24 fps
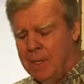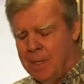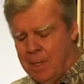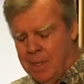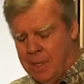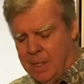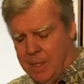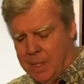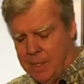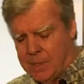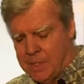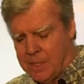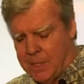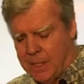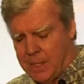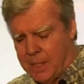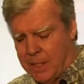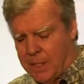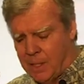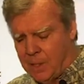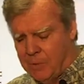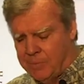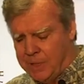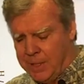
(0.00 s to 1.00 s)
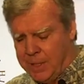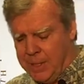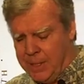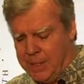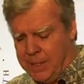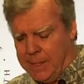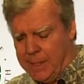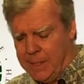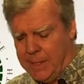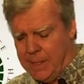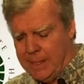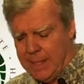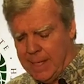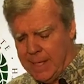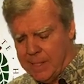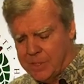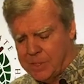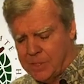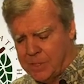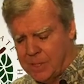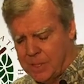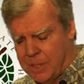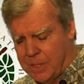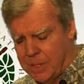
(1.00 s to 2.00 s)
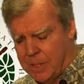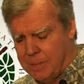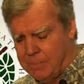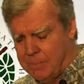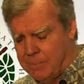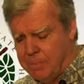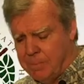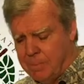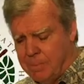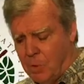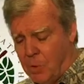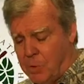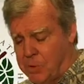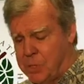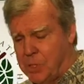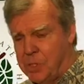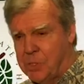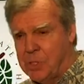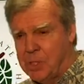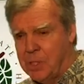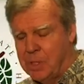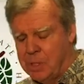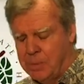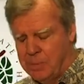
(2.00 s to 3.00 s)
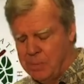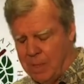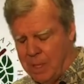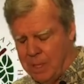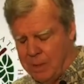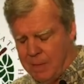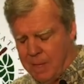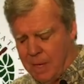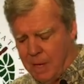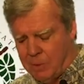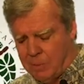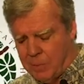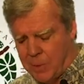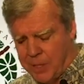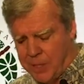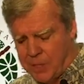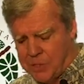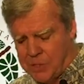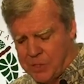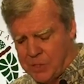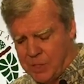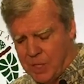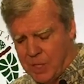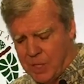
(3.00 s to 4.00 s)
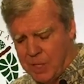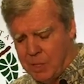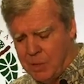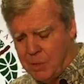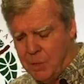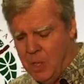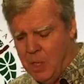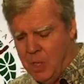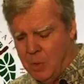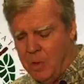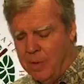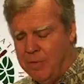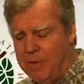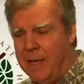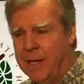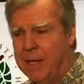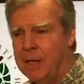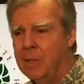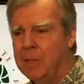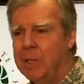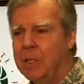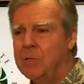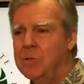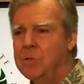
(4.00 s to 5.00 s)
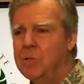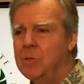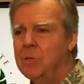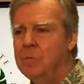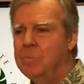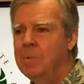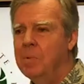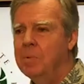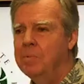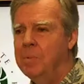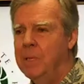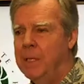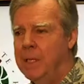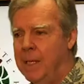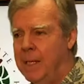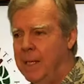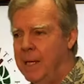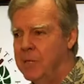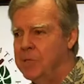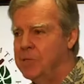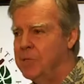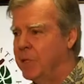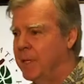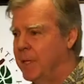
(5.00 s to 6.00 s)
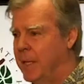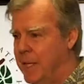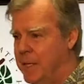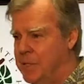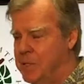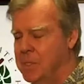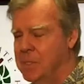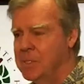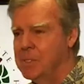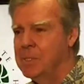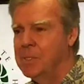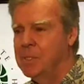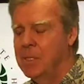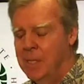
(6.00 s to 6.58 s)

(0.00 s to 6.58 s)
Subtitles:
And incidentally, over the since the outbreak has started, we've had only 2 pediatric cases.